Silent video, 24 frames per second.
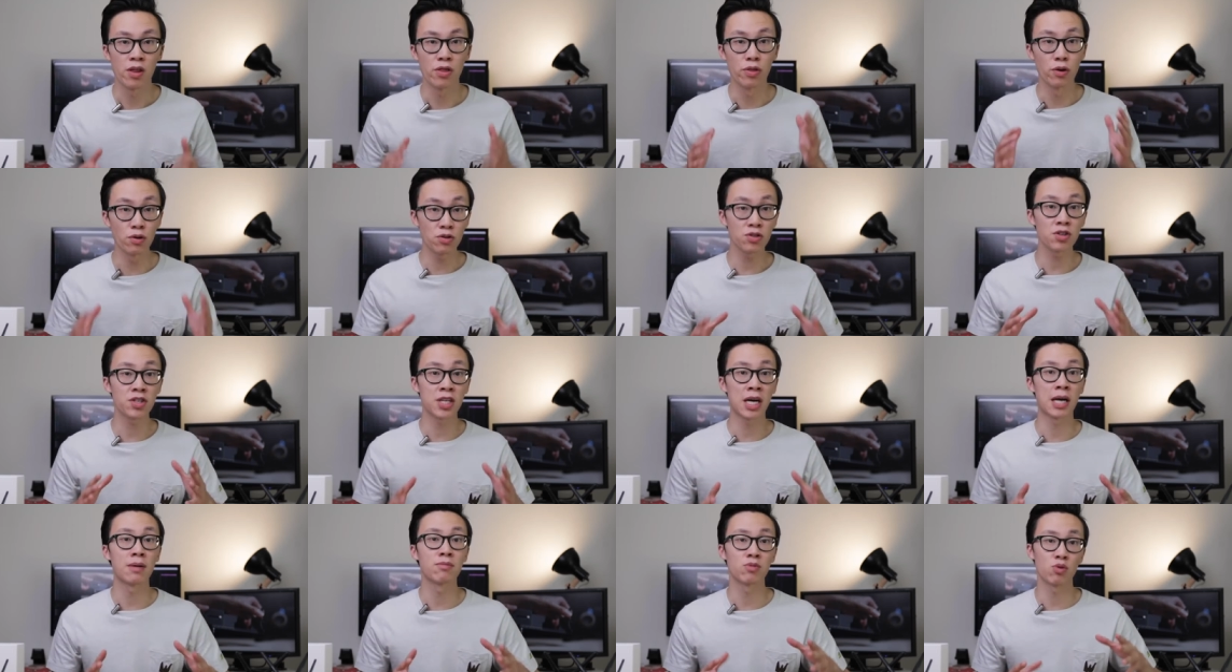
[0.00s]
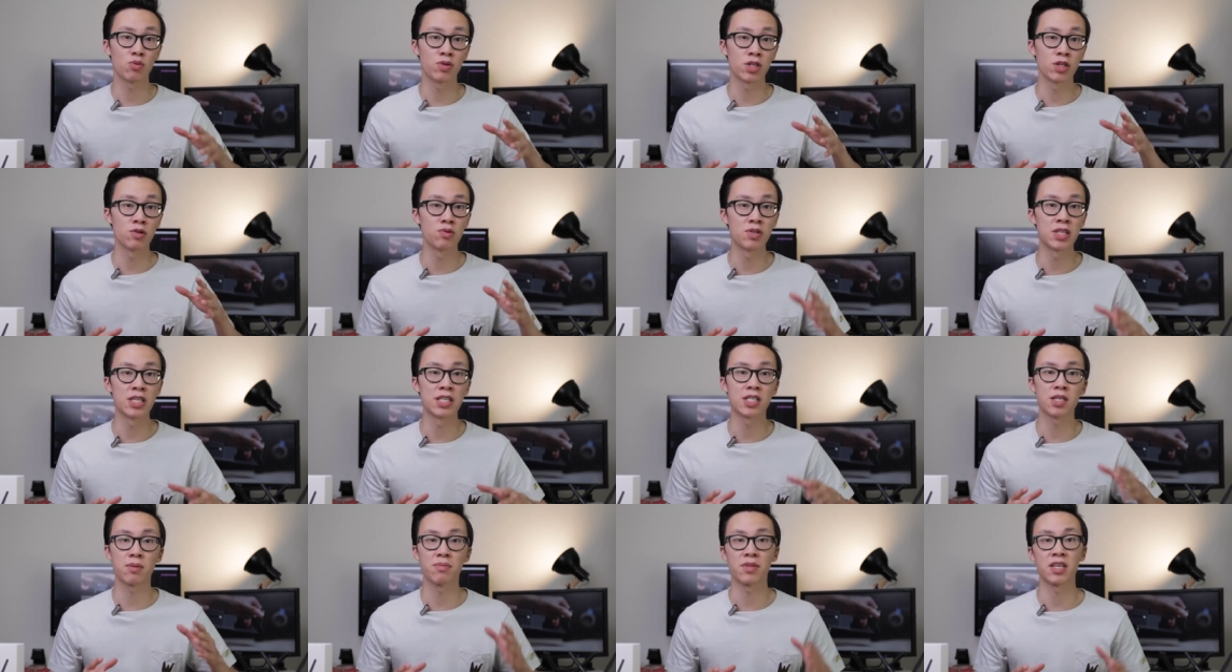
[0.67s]
Those are times when you
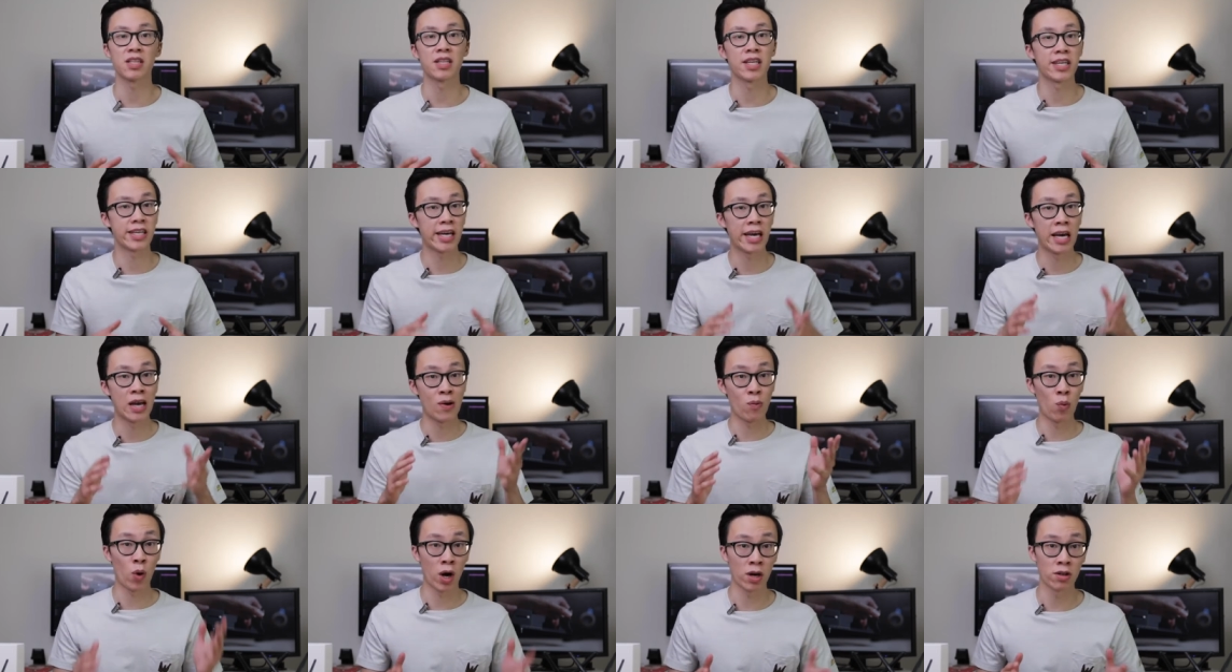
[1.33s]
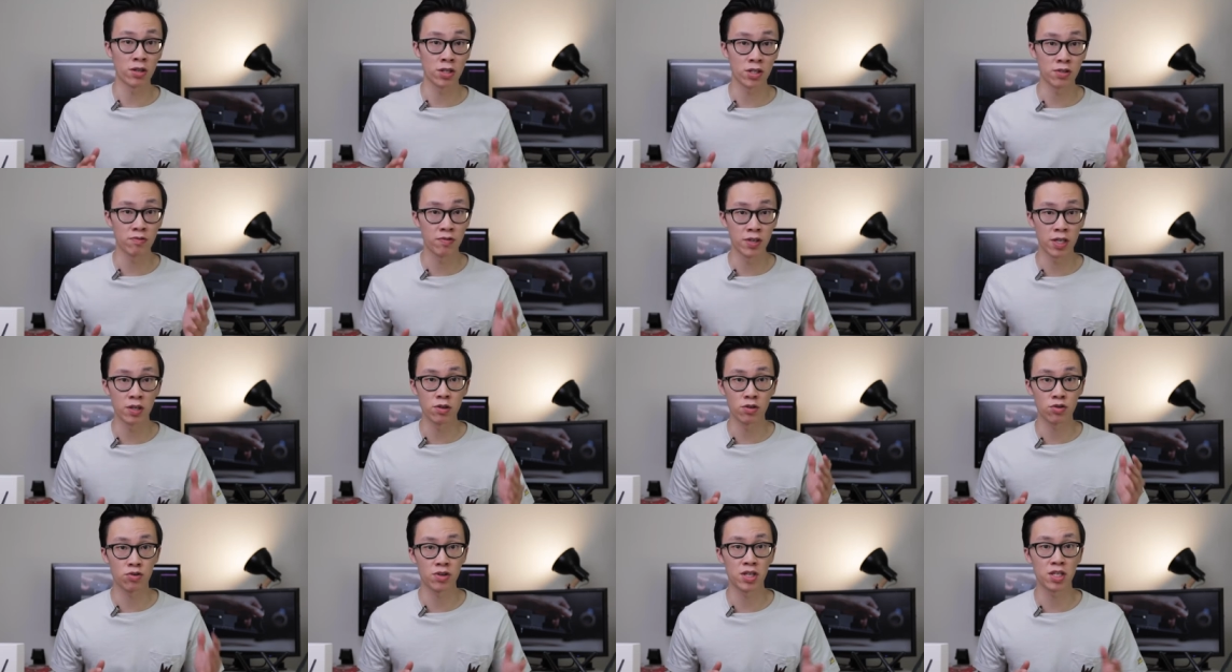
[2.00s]
need something like a wireless
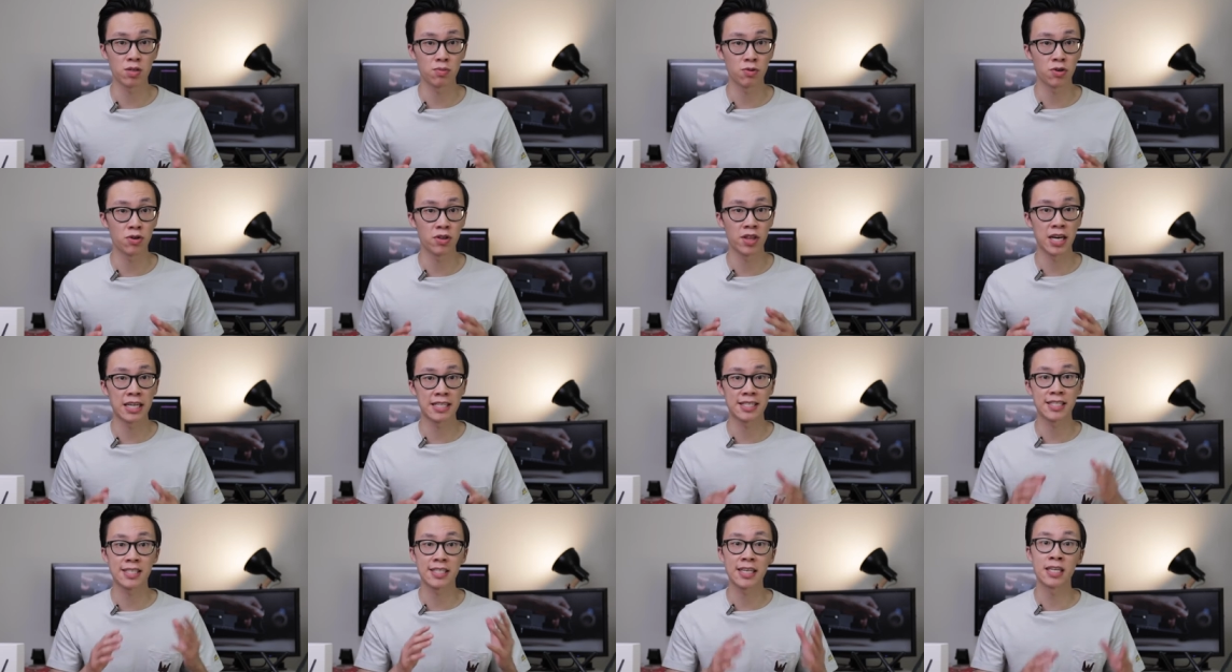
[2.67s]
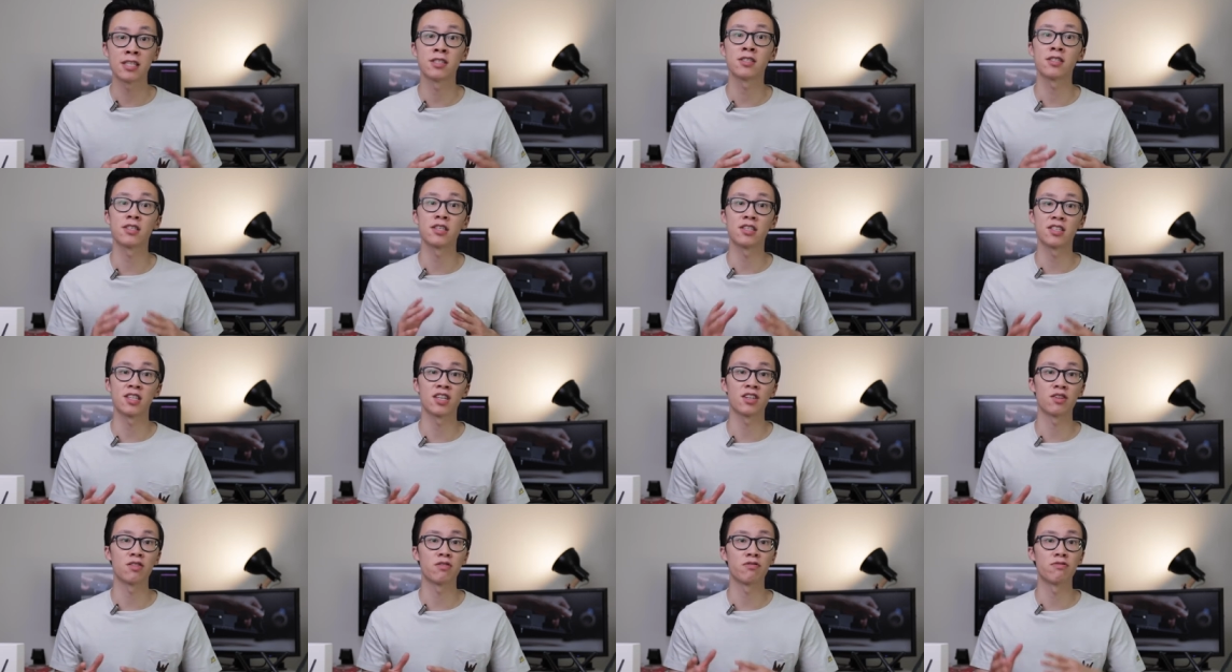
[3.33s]
video transmitter that sends the
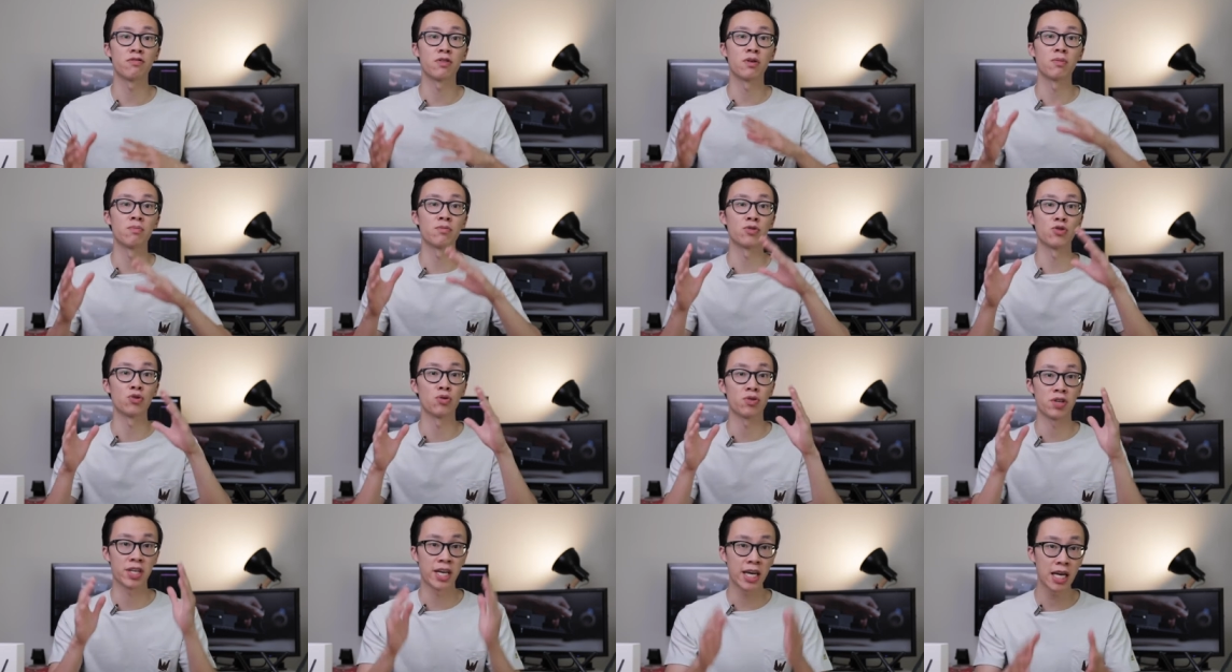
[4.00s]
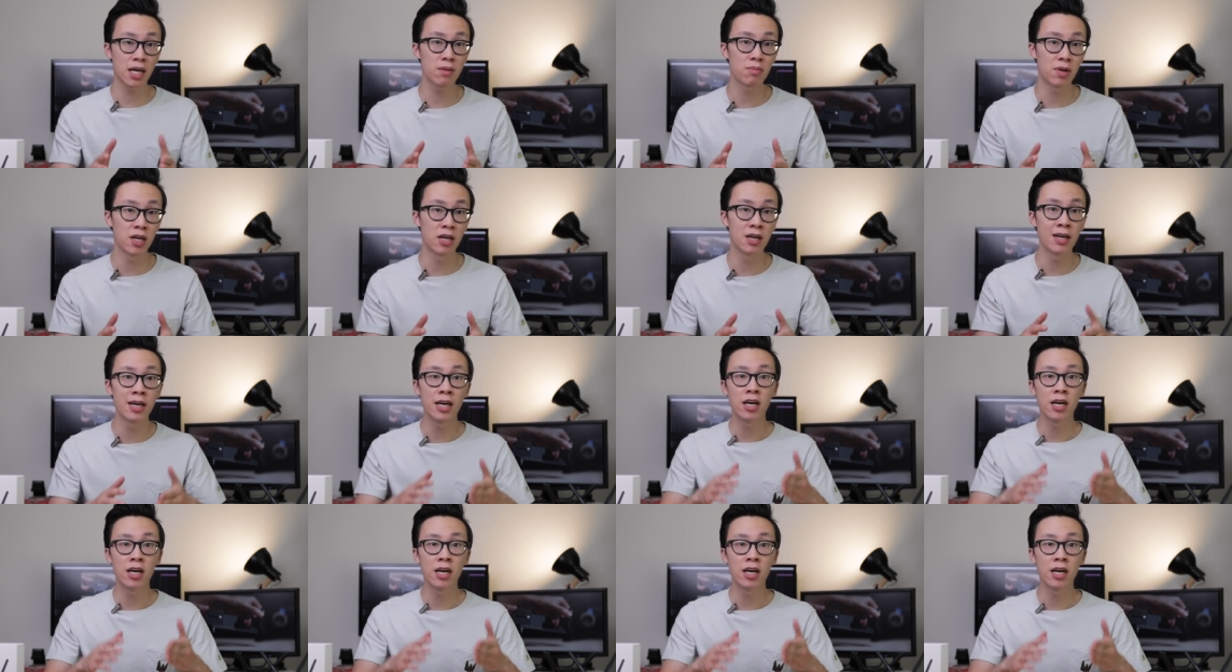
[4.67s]
signal from your camera